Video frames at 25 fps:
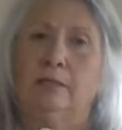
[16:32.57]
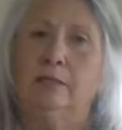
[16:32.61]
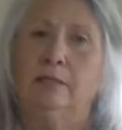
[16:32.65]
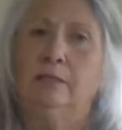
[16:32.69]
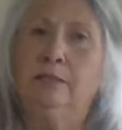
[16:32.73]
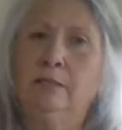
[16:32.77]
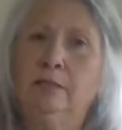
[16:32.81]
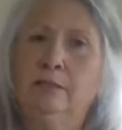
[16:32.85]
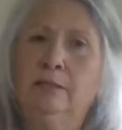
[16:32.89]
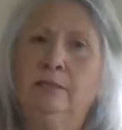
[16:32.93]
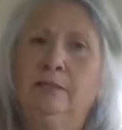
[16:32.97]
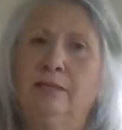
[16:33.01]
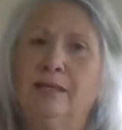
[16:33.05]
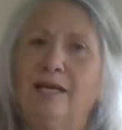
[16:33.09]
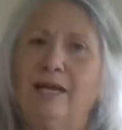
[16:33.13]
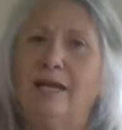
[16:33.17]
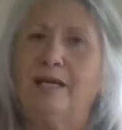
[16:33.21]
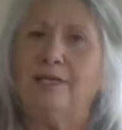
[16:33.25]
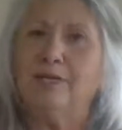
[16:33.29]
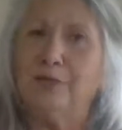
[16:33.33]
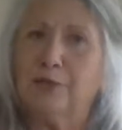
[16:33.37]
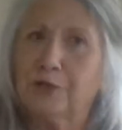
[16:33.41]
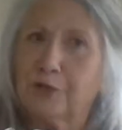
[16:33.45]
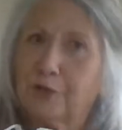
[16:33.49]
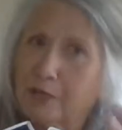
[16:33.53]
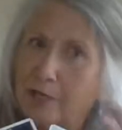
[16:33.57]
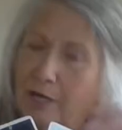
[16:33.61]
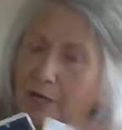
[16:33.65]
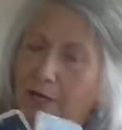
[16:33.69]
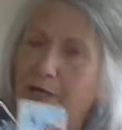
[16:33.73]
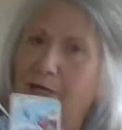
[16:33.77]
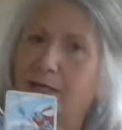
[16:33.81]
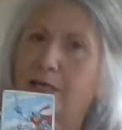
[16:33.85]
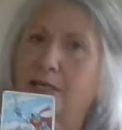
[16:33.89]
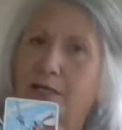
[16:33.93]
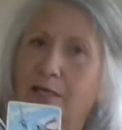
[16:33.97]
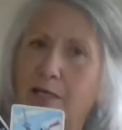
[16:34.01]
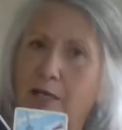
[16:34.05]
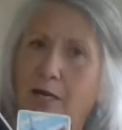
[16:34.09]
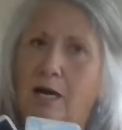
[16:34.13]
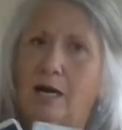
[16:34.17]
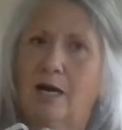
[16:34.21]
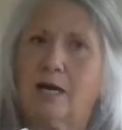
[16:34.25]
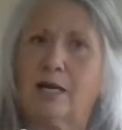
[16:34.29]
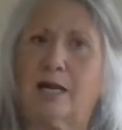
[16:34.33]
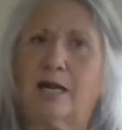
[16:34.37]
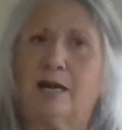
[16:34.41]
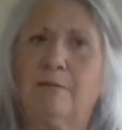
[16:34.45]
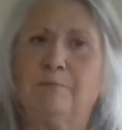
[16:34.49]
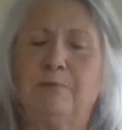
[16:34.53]
And you're kind of getting
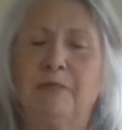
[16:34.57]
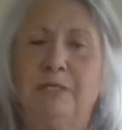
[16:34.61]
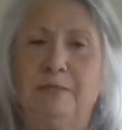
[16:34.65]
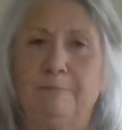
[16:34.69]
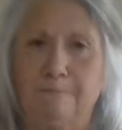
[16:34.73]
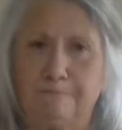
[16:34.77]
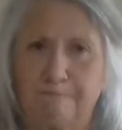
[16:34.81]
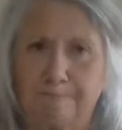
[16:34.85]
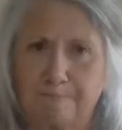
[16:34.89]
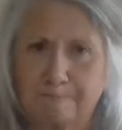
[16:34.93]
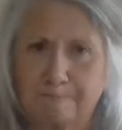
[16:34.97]
caught up, and